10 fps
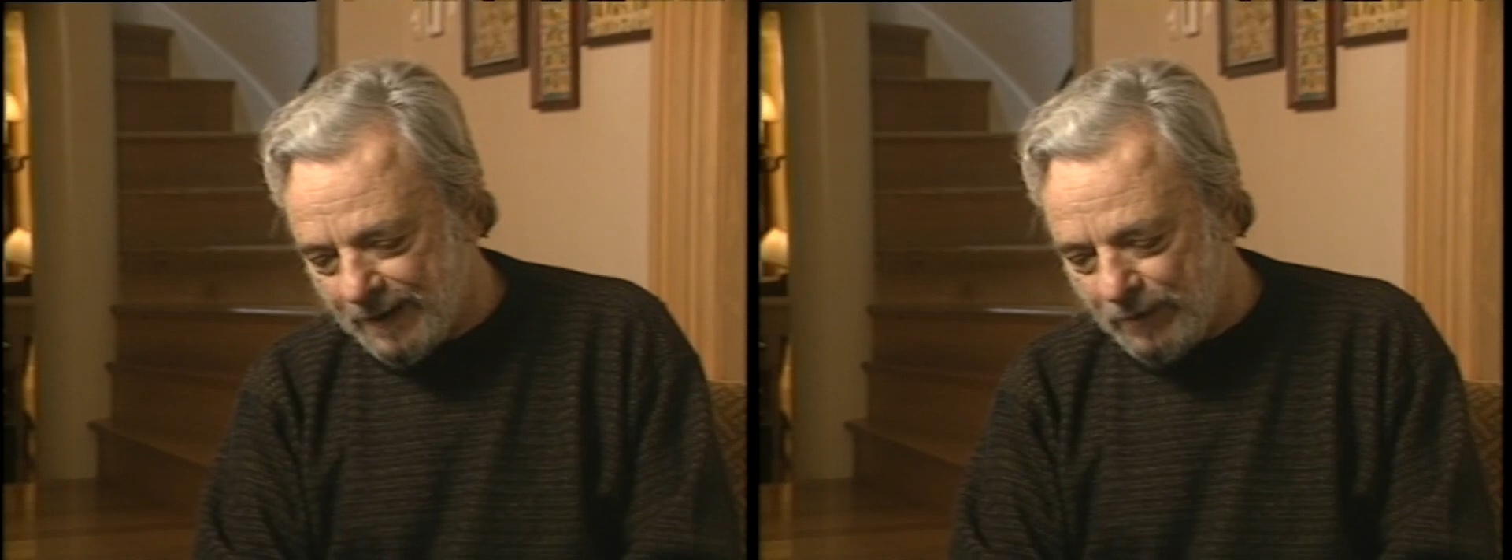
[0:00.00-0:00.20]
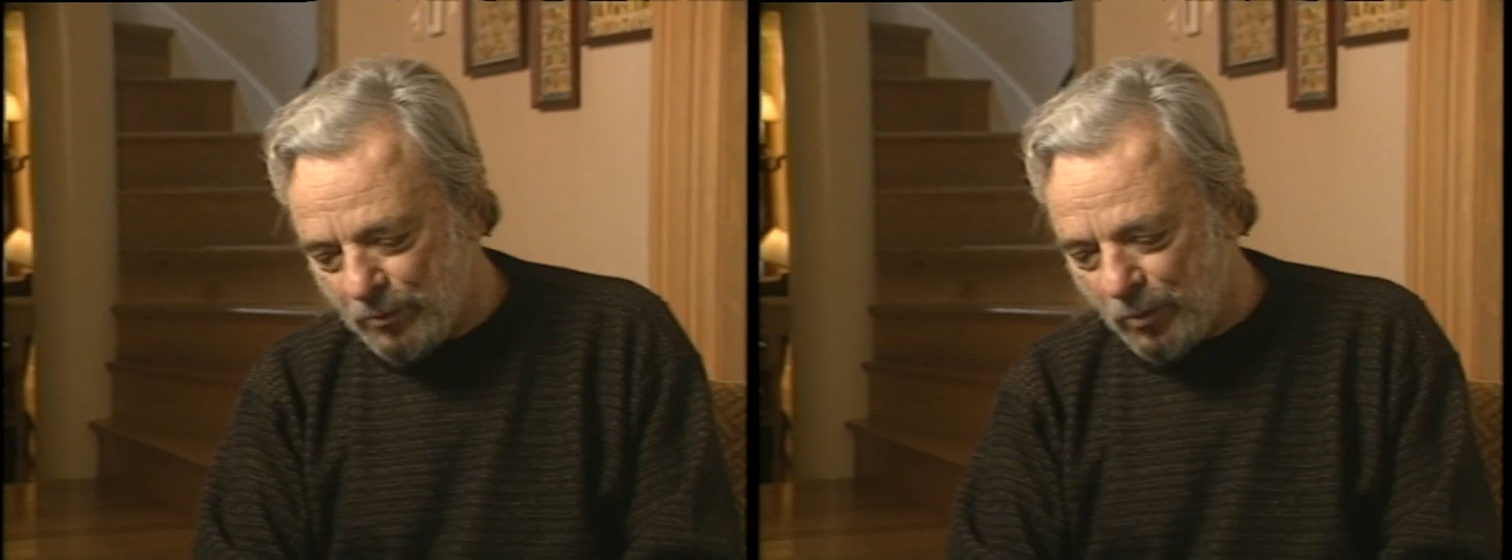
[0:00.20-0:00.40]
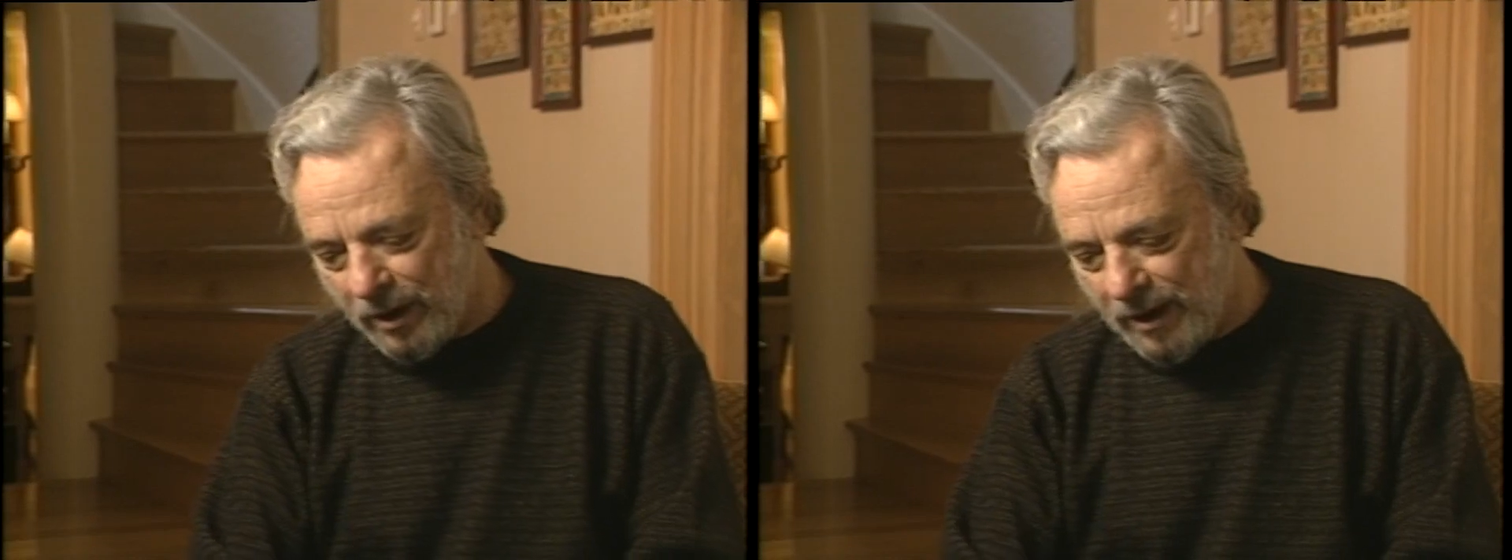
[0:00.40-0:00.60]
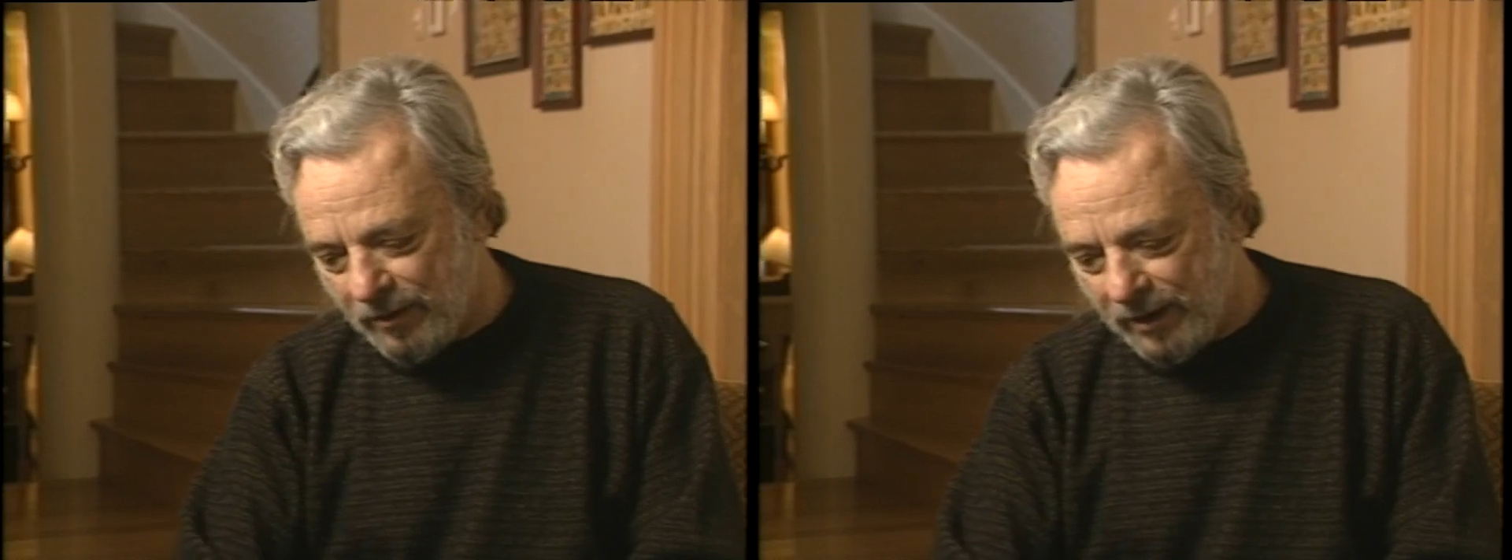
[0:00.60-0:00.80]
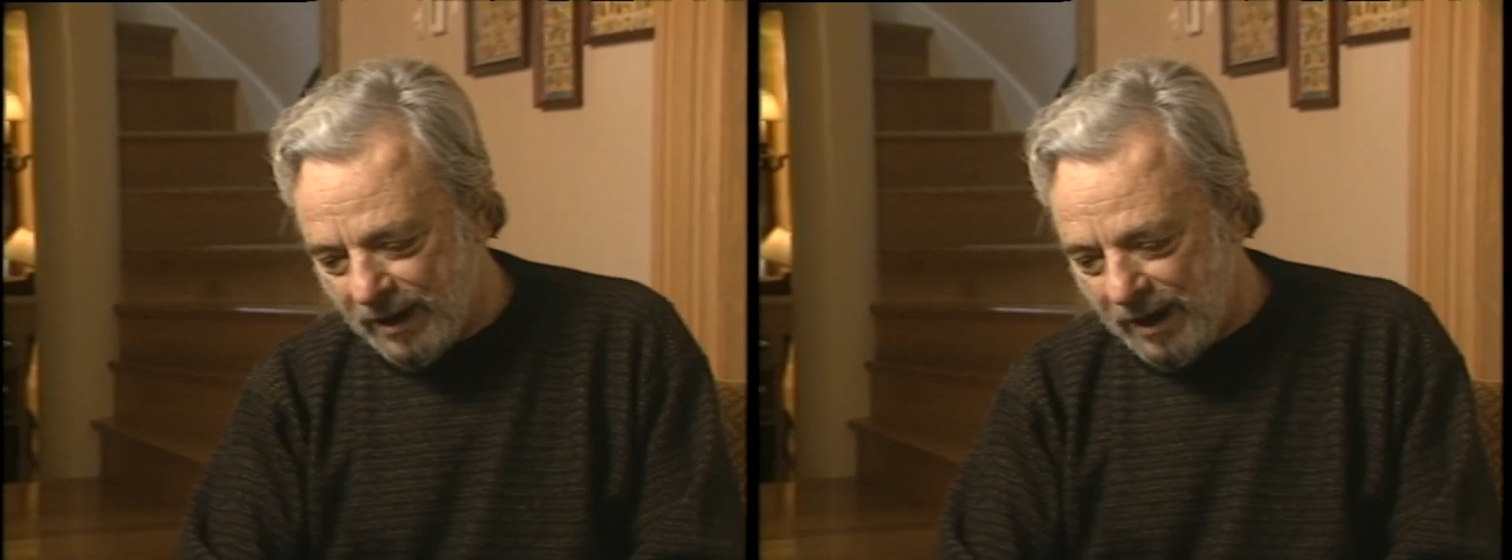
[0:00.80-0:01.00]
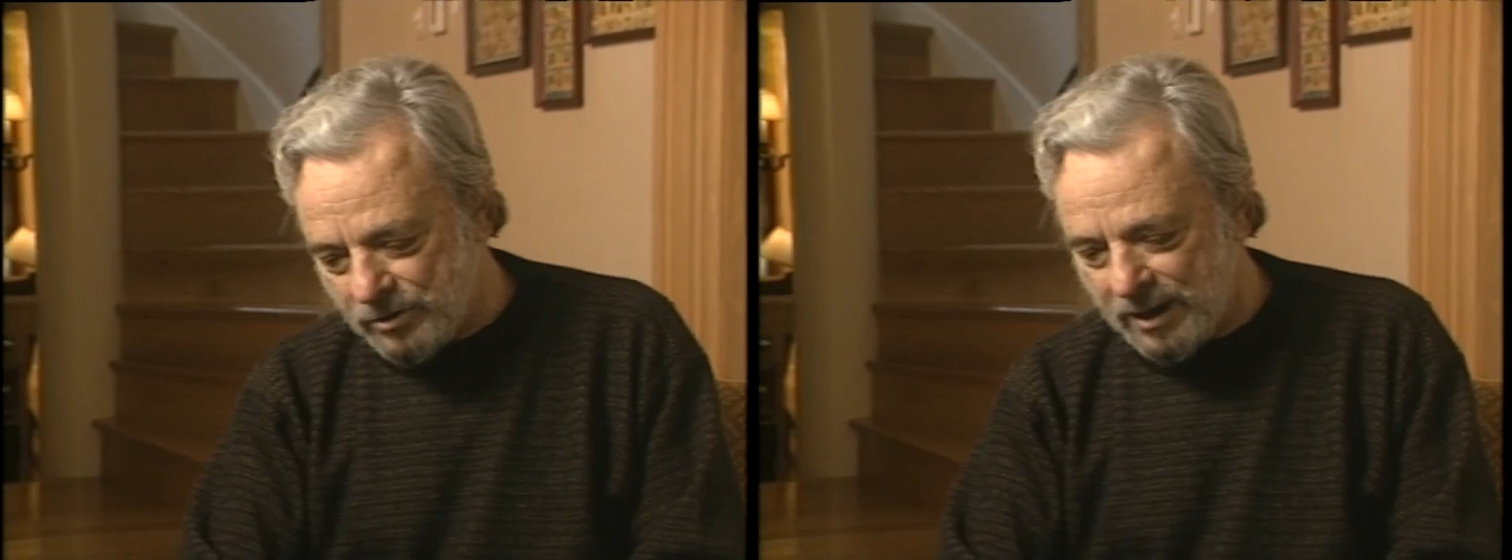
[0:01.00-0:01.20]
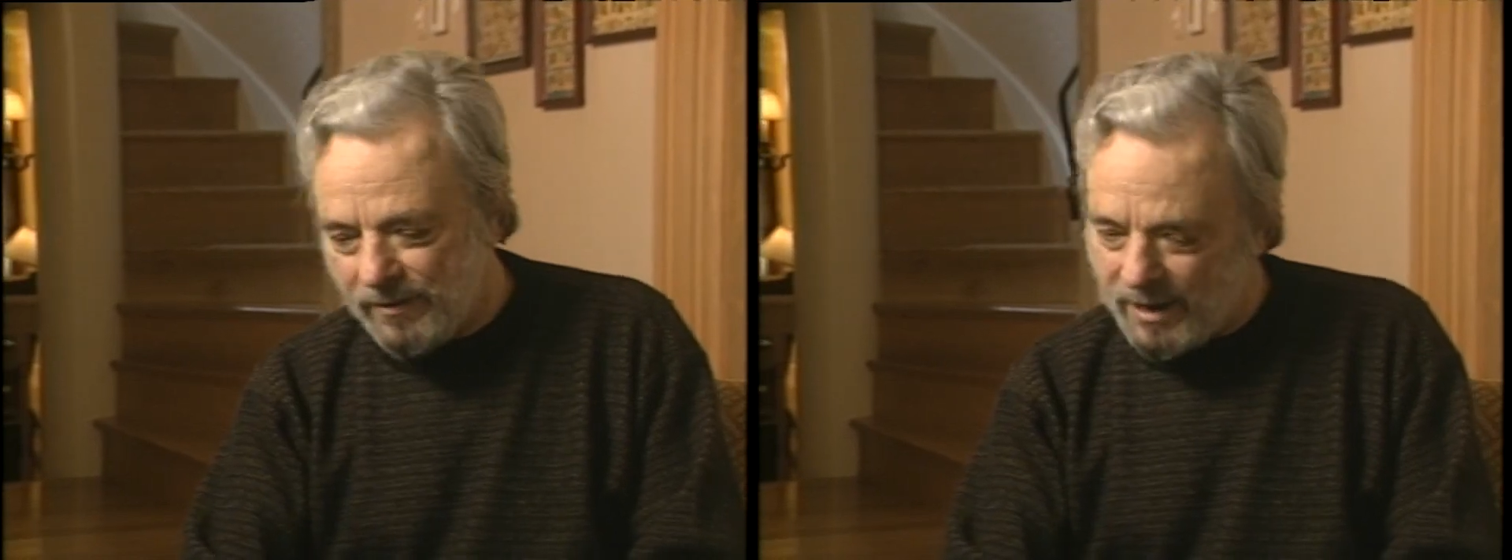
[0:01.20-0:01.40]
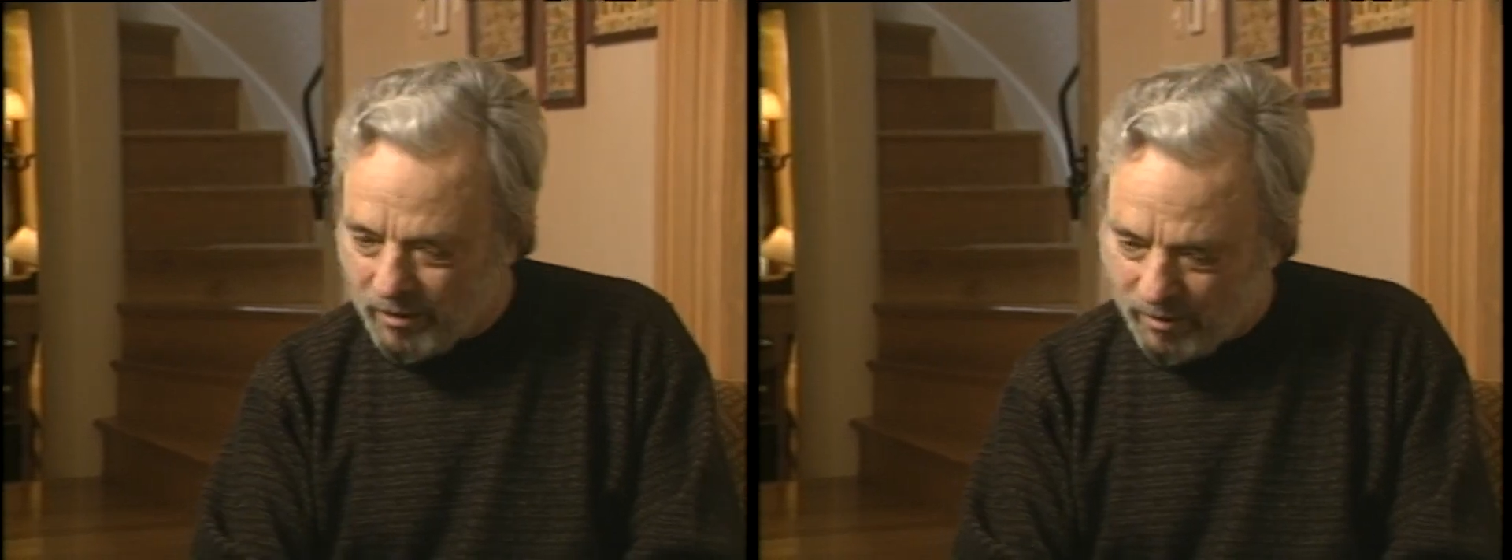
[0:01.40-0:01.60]
I will work it out on the couch
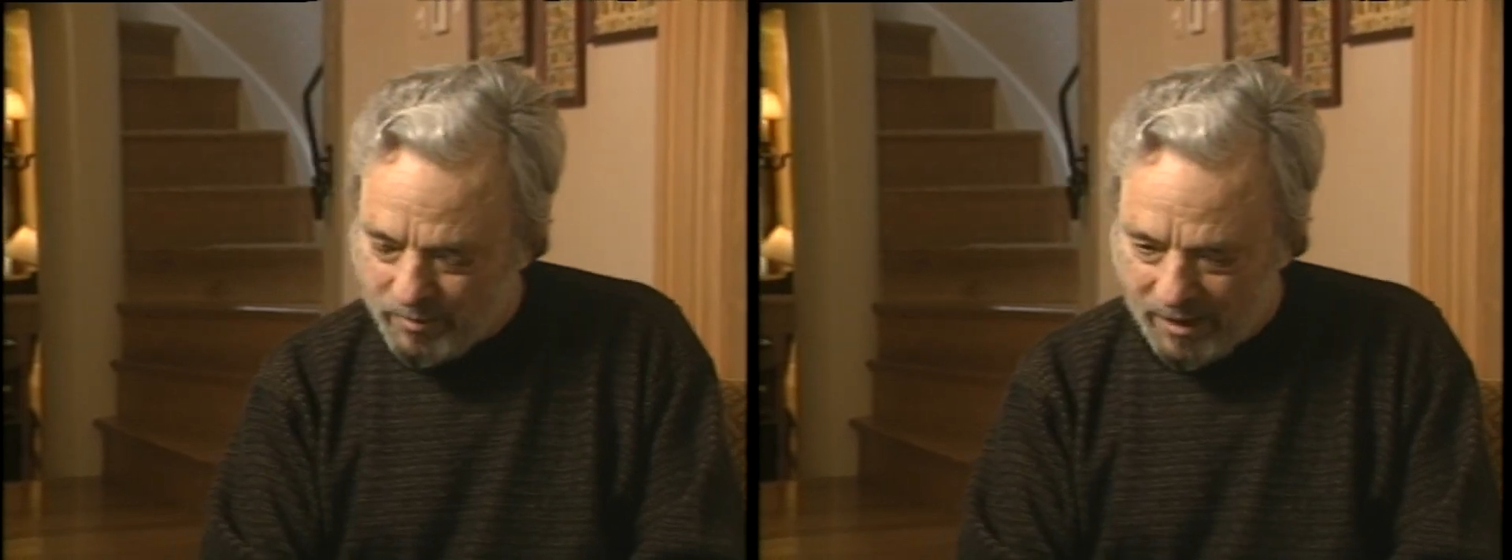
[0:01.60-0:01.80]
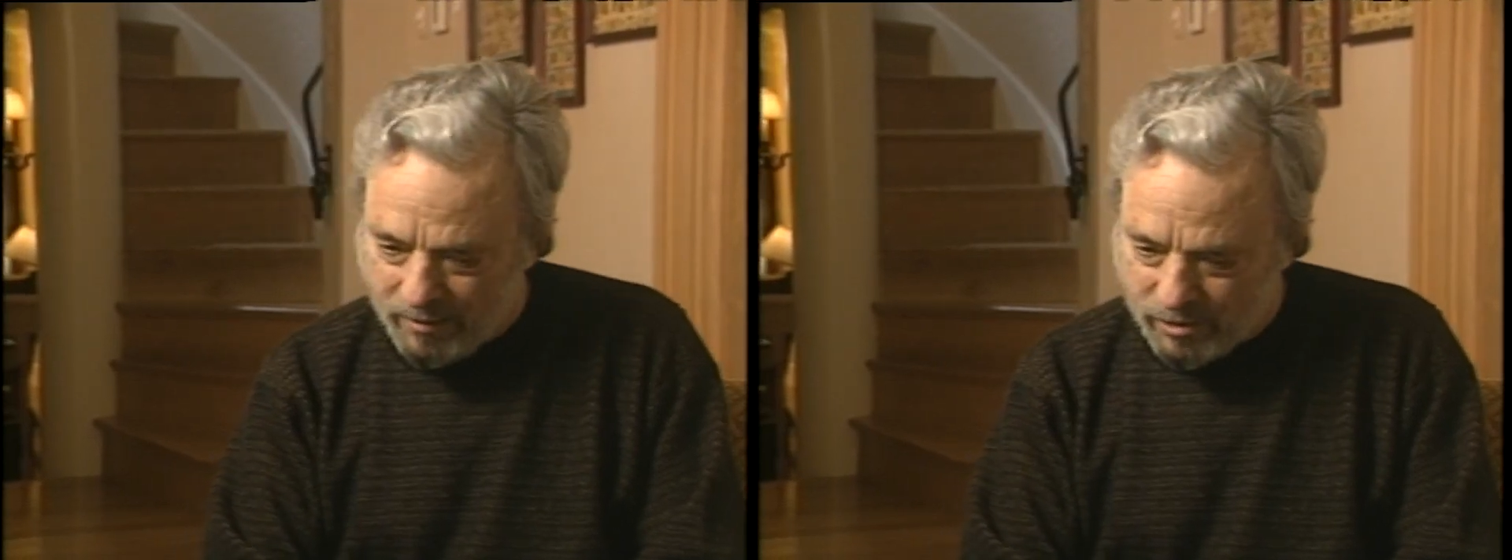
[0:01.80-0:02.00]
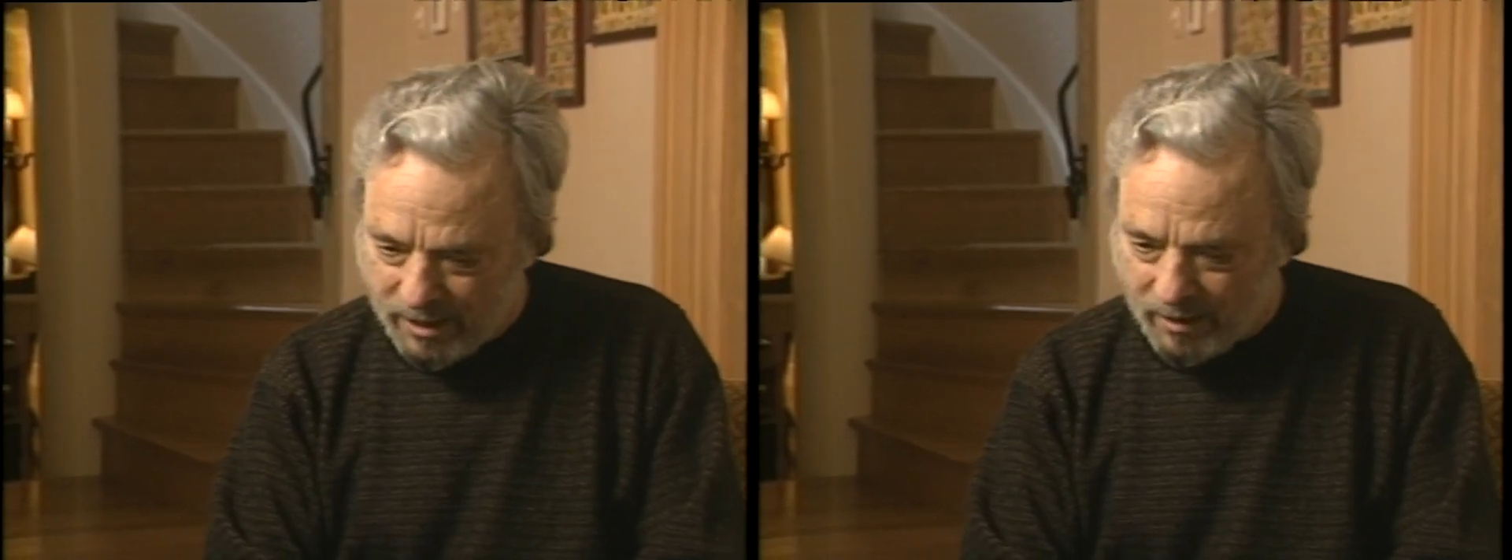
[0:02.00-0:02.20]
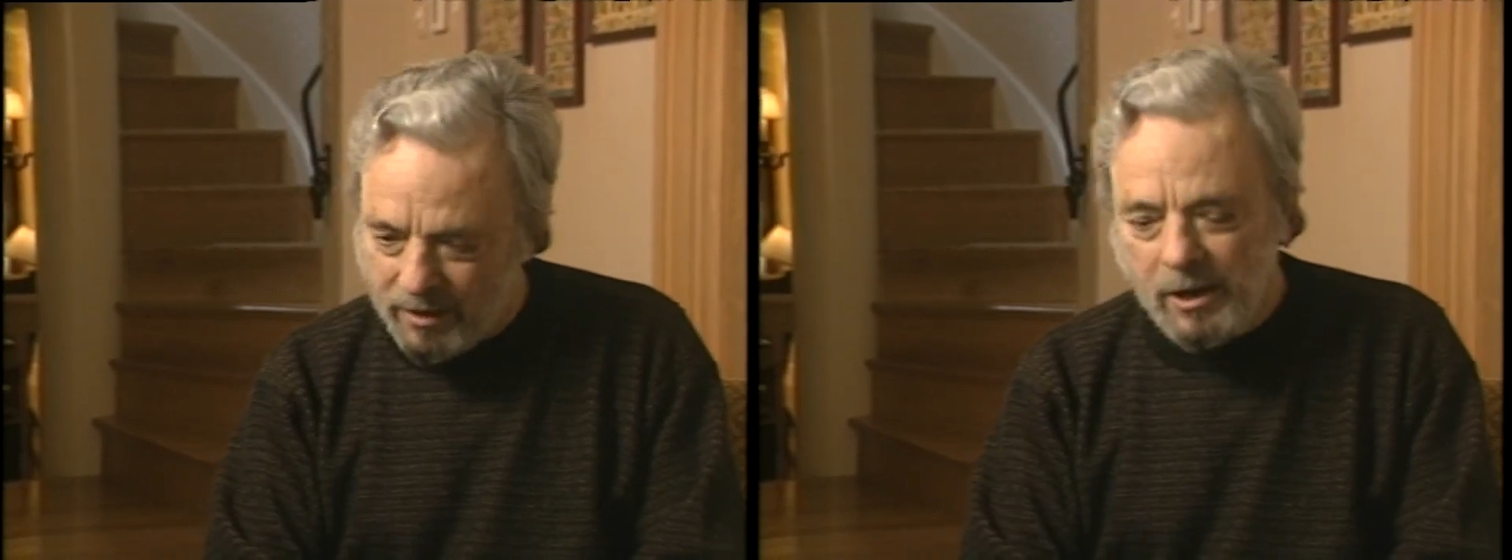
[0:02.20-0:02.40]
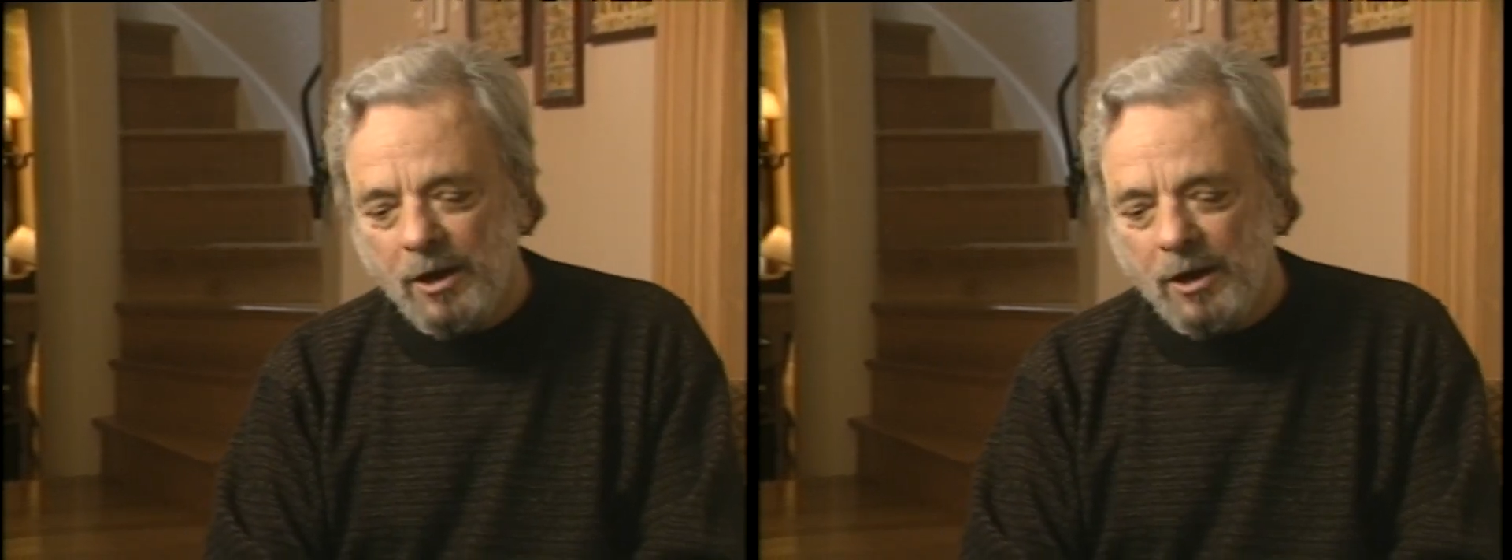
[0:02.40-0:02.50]
and then go to the piano and check it.